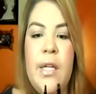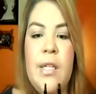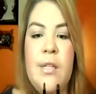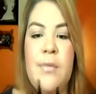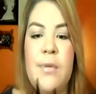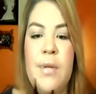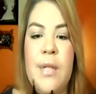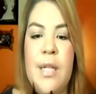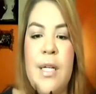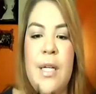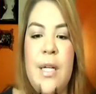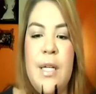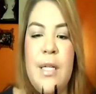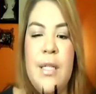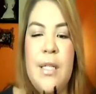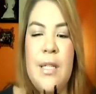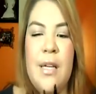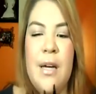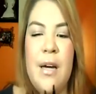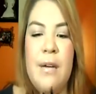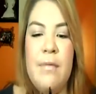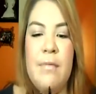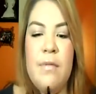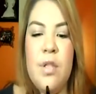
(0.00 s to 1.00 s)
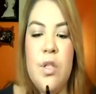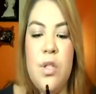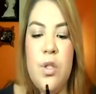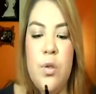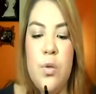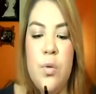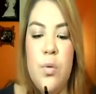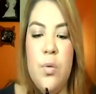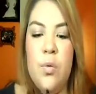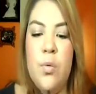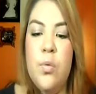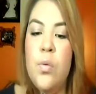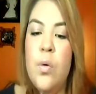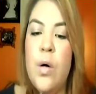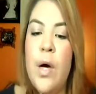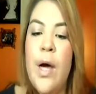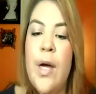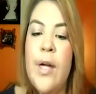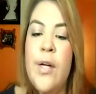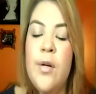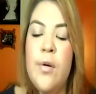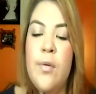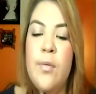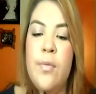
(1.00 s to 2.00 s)
It's really nice to have two.
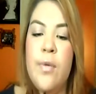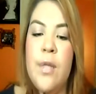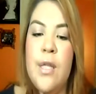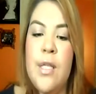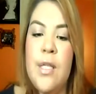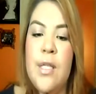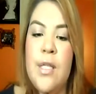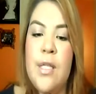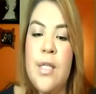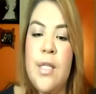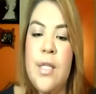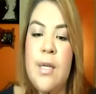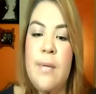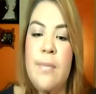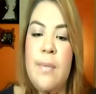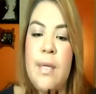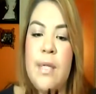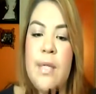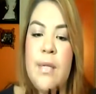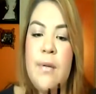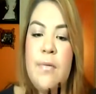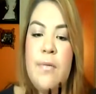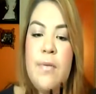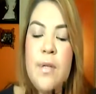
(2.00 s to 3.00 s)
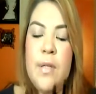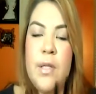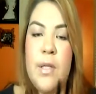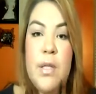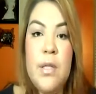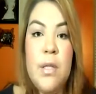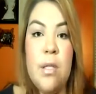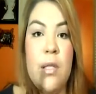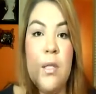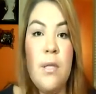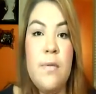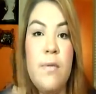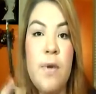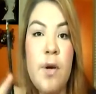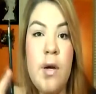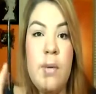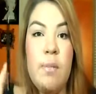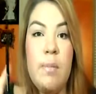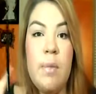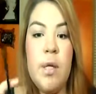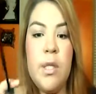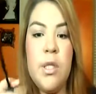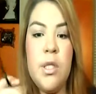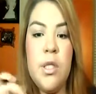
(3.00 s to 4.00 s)
I don't really see myself using this
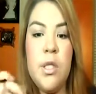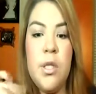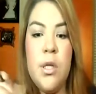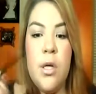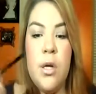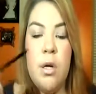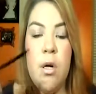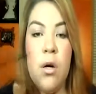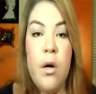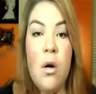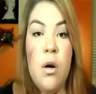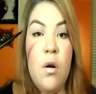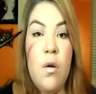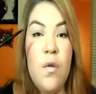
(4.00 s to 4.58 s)
very much